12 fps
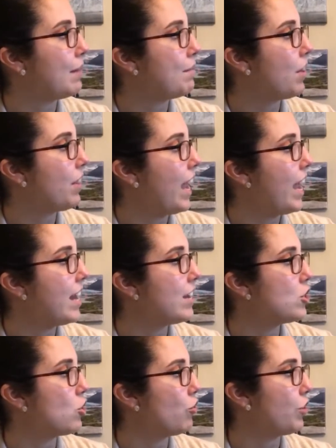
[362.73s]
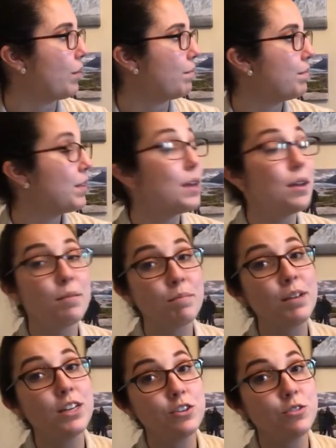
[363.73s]
him on the head and told him,
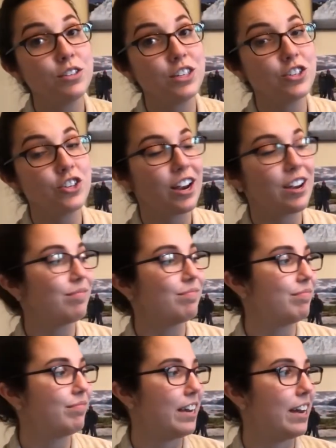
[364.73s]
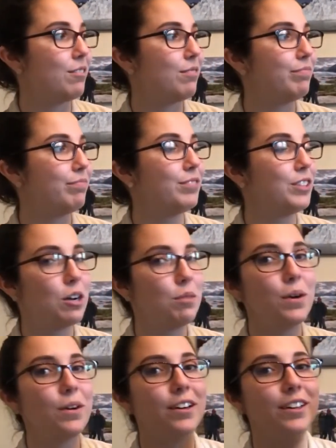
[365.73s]
me too, CJ. Now, come
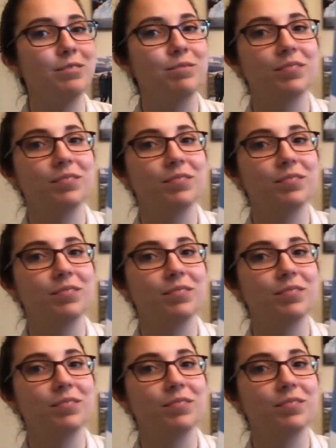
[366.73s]
on.